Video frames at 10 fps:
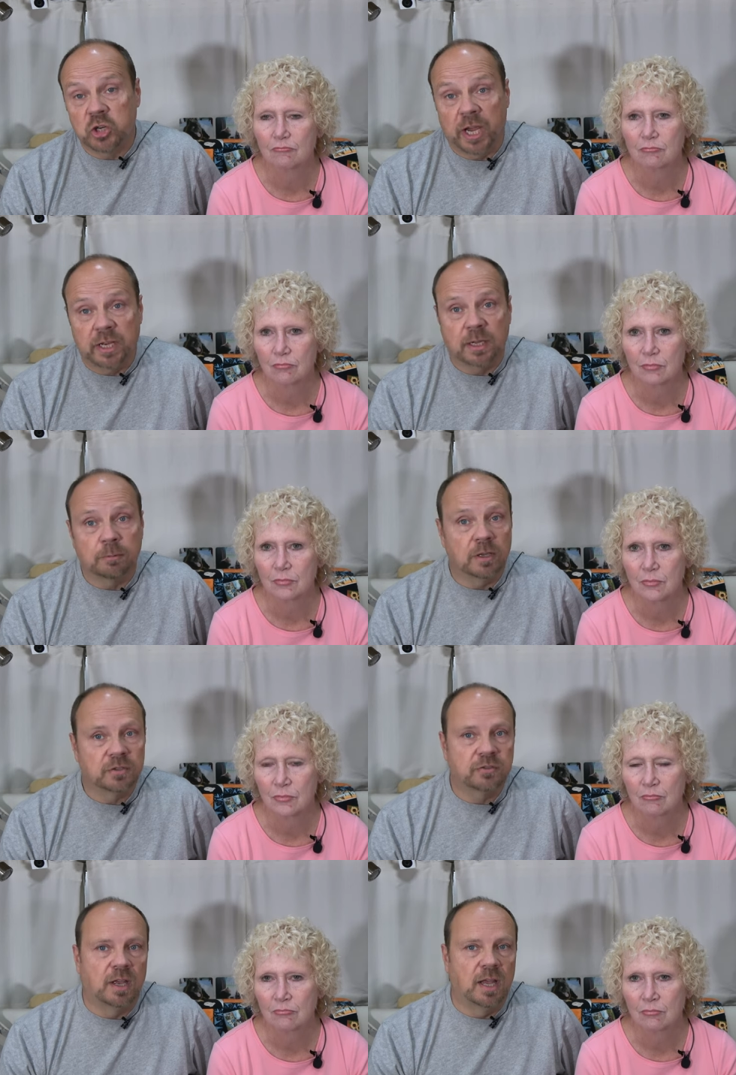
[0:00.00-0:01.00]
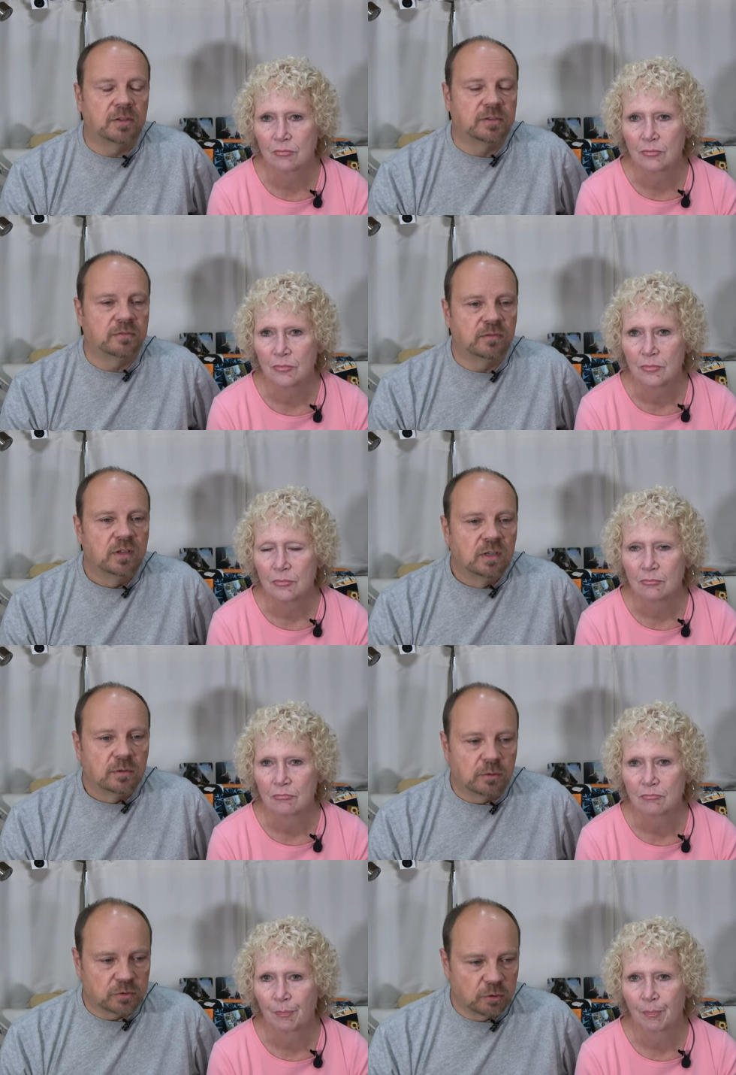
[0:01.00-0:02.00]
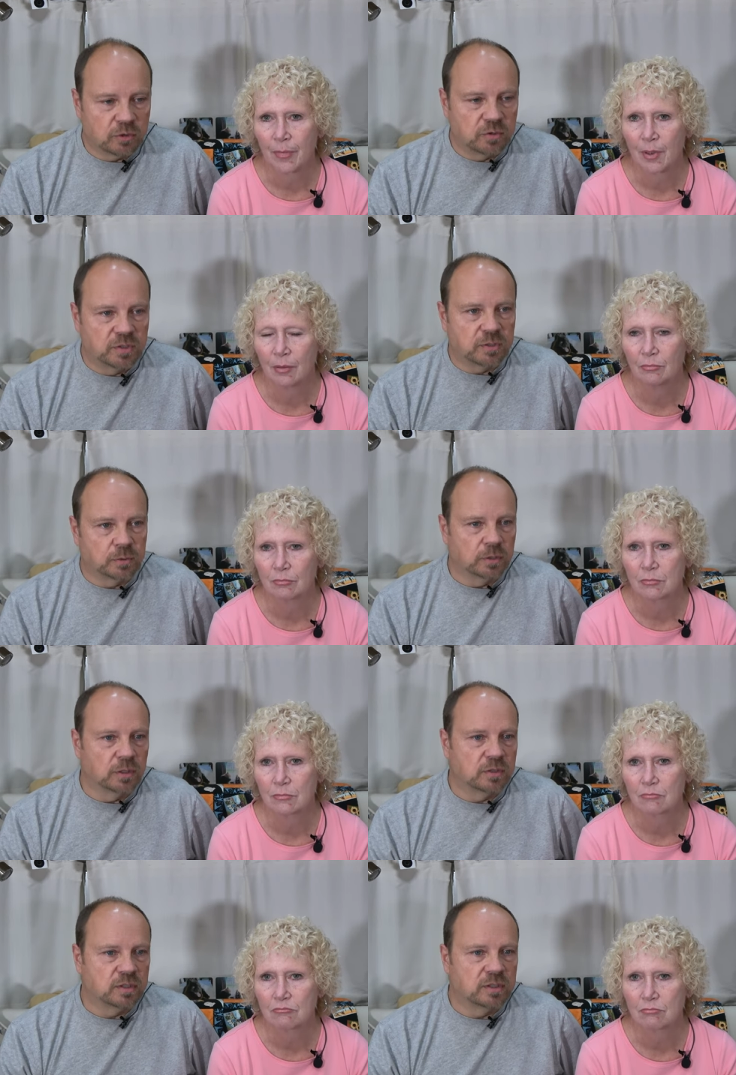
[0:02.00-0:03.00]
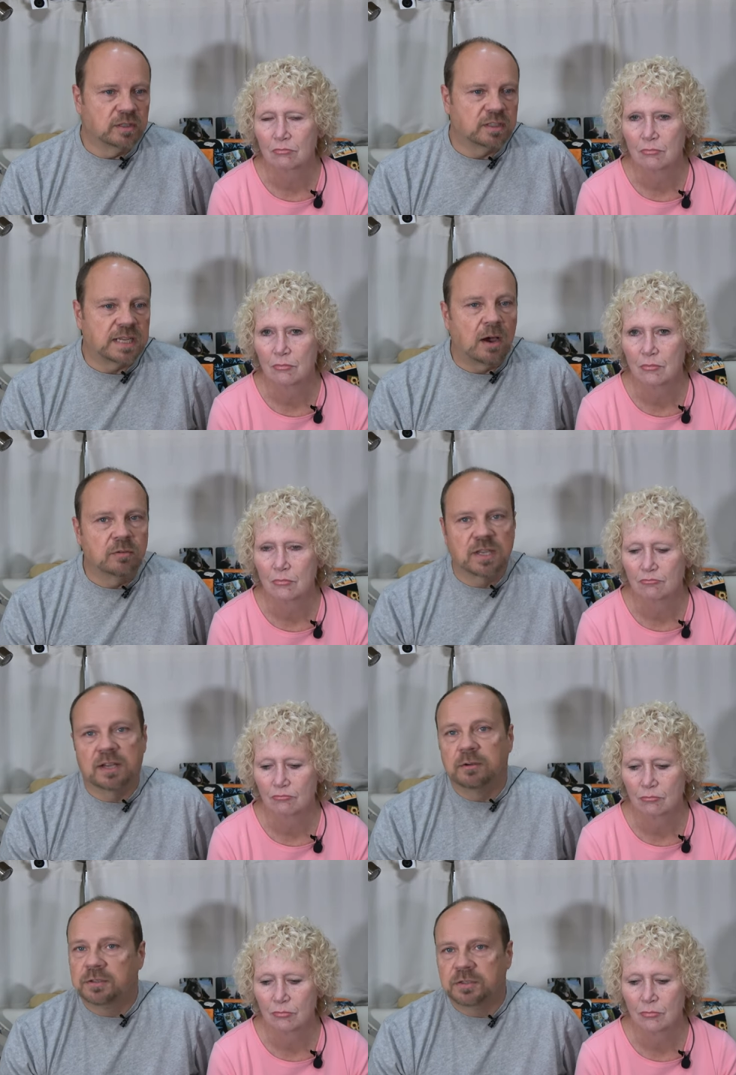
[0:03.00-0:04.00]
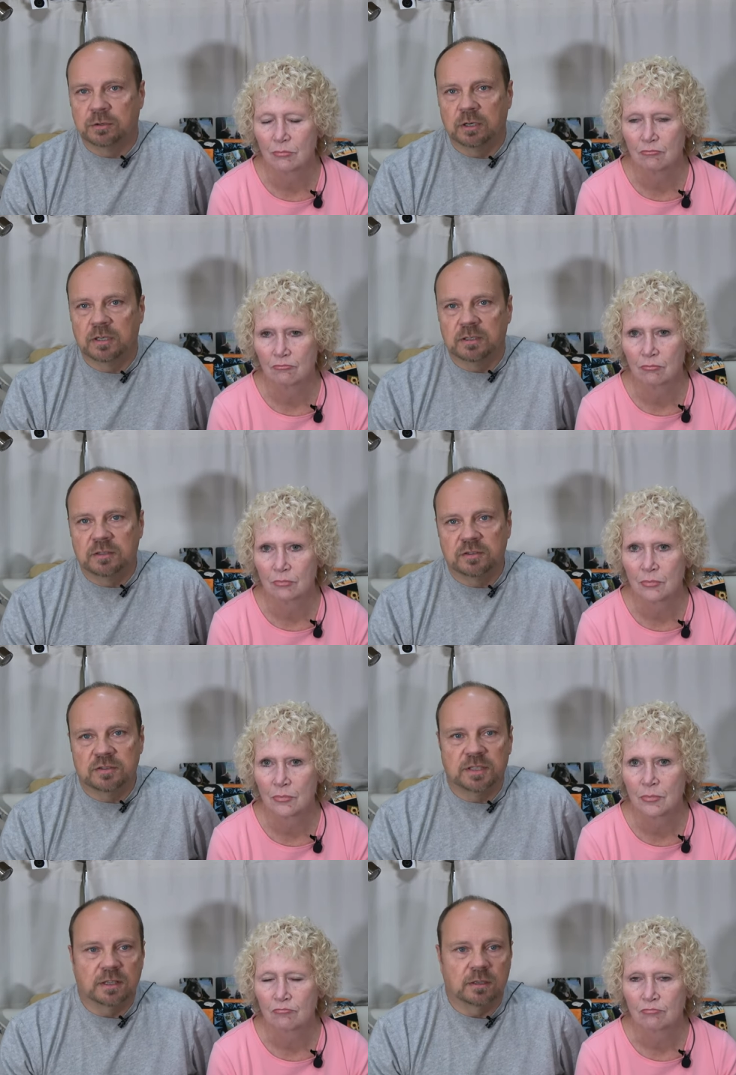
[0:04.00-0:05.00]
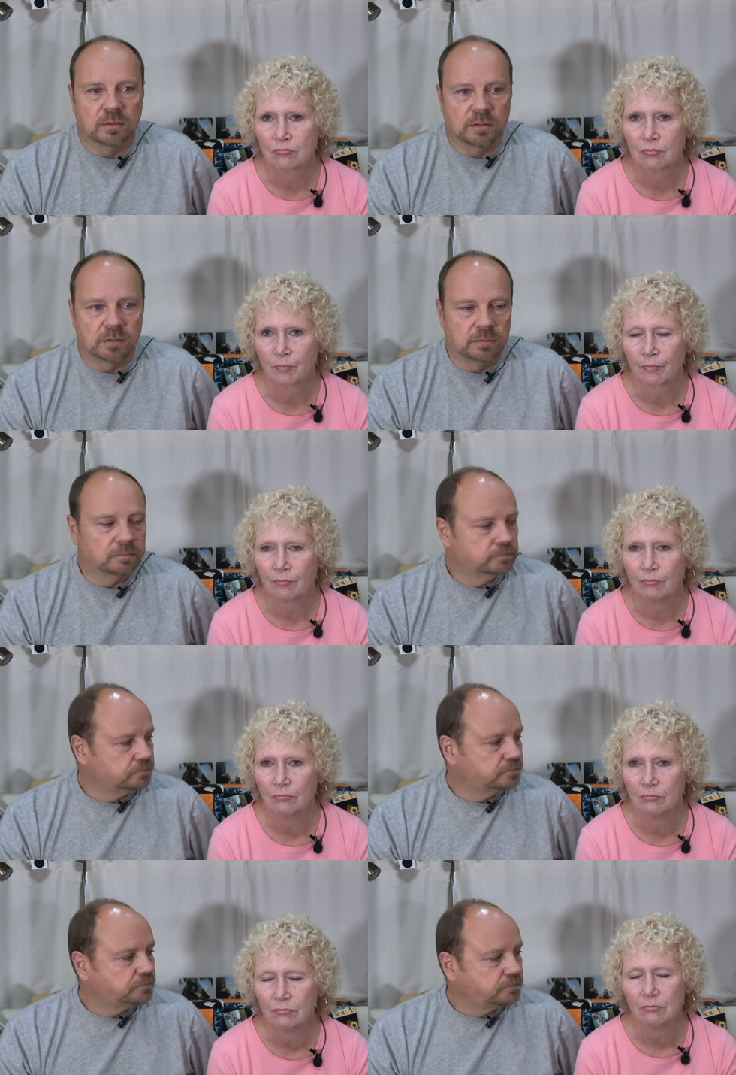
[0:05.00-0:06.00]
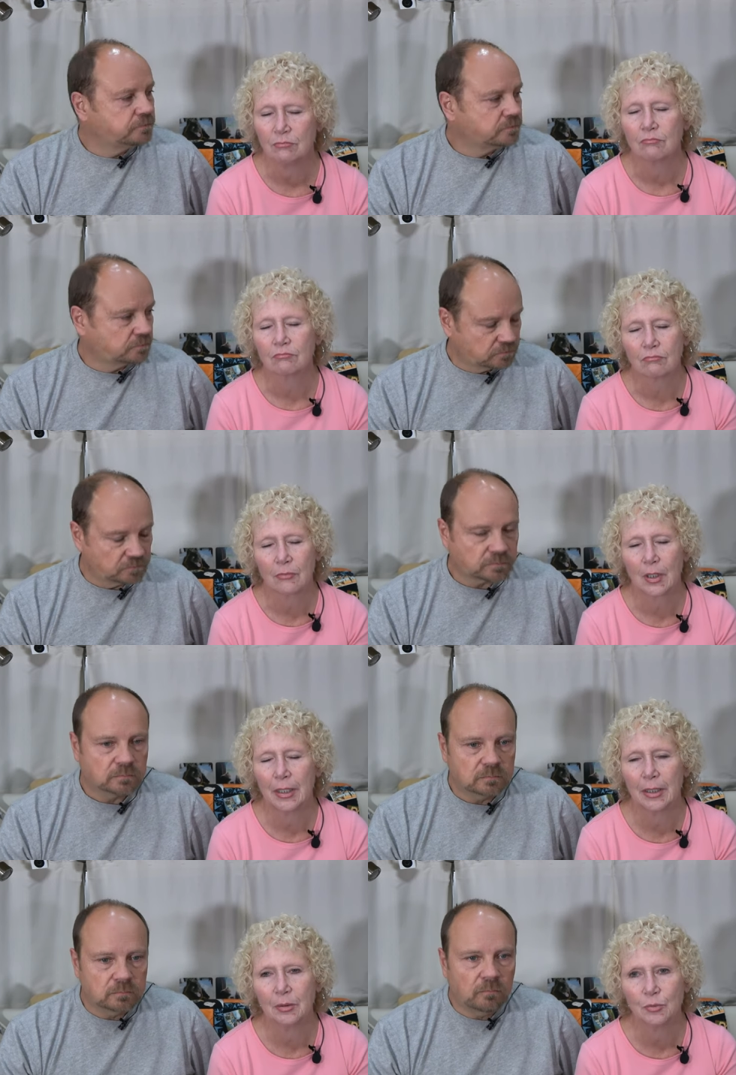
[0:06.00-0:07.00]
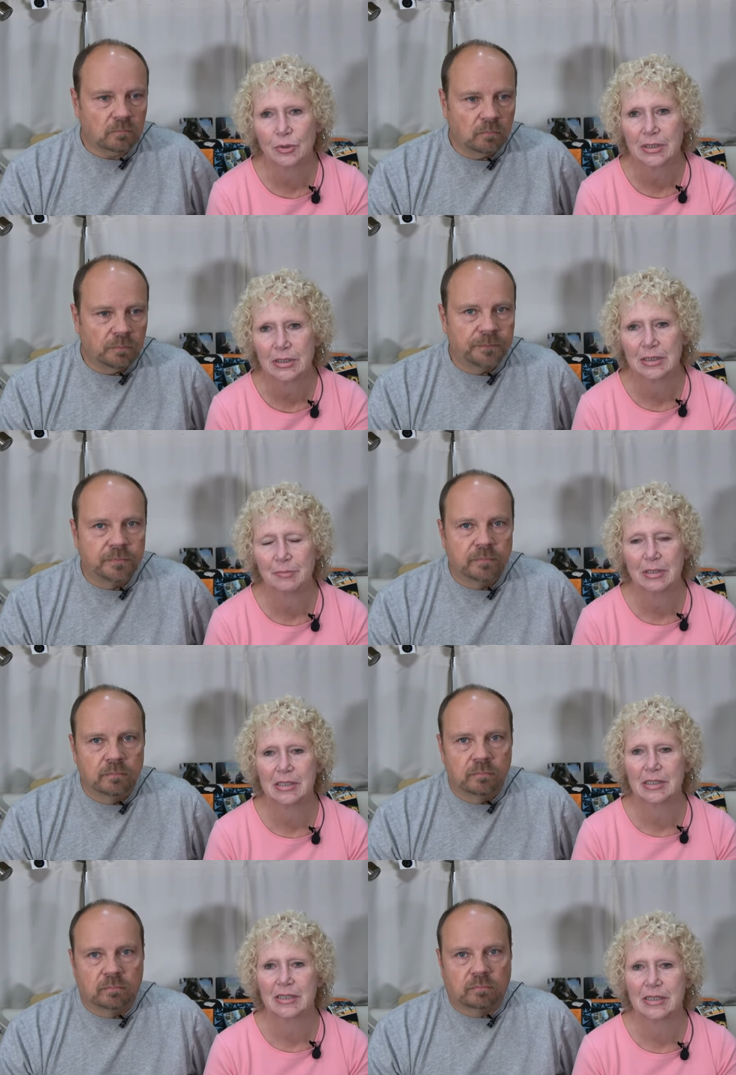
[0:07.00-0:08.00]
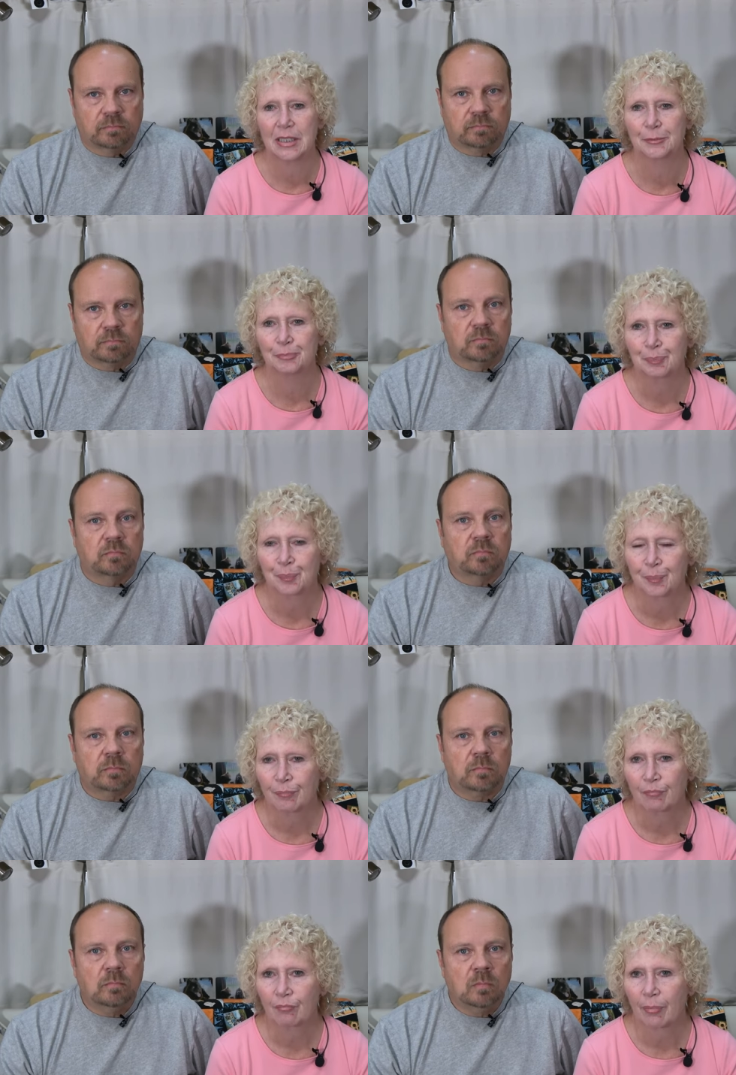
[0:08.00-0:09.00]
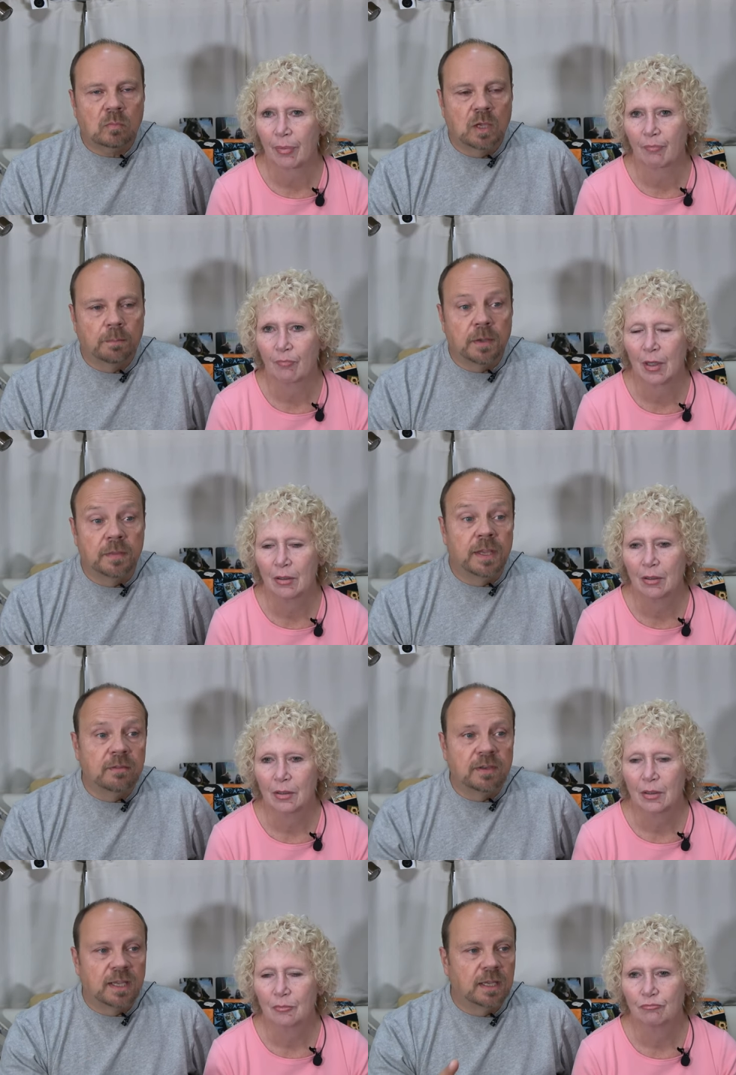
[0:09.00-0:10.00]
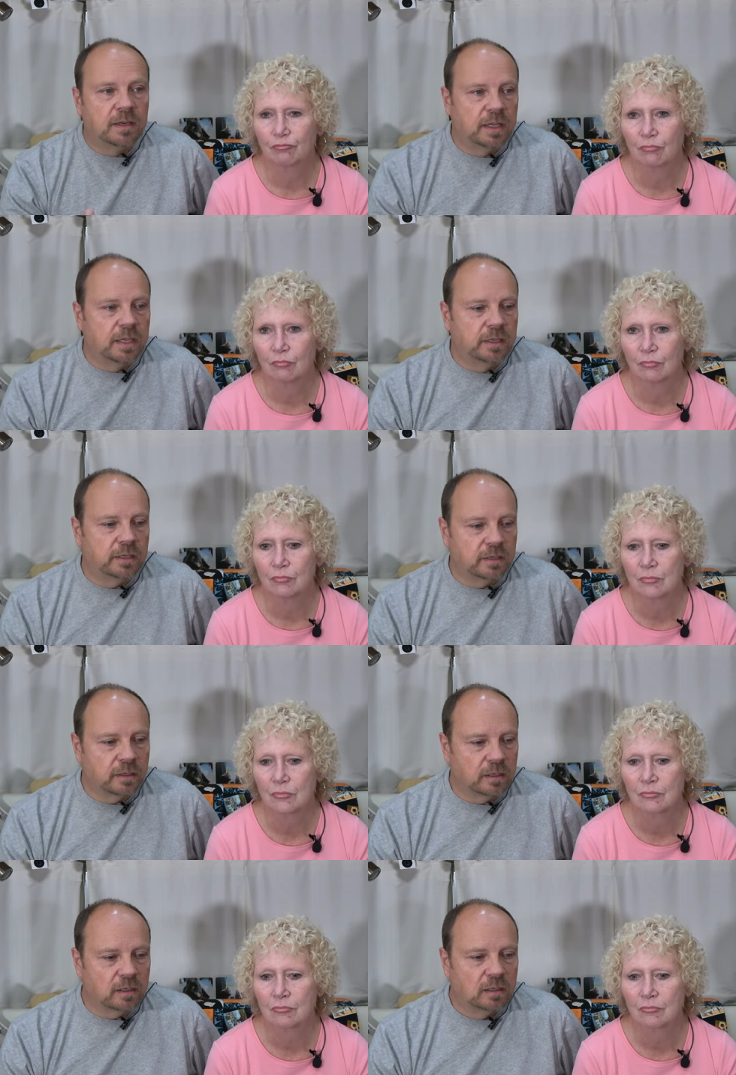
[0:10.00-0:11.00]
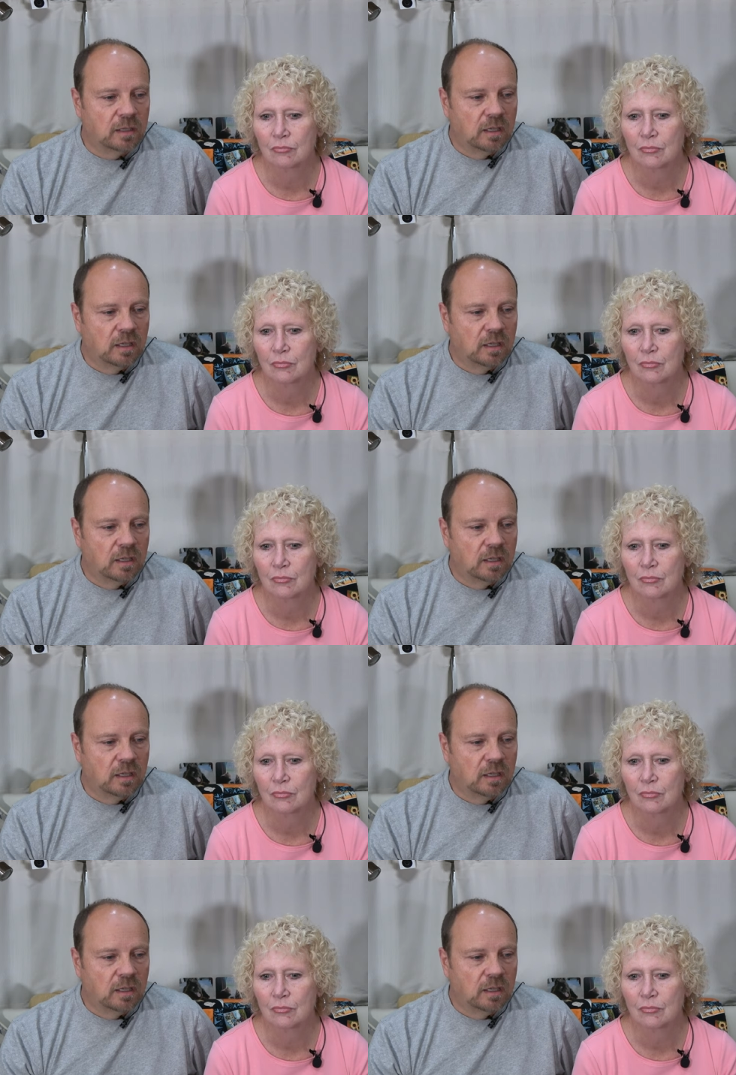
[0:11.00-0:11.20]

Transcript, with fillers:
Speaker 1: chain type restaurants, and there's grocery stores, and then the town's kind of historic and interesting to go to.
Speaker 2: Mm-hmm. Yeah, it was a nice place to stay.
Speaker 1: Yep, and they even had a uh,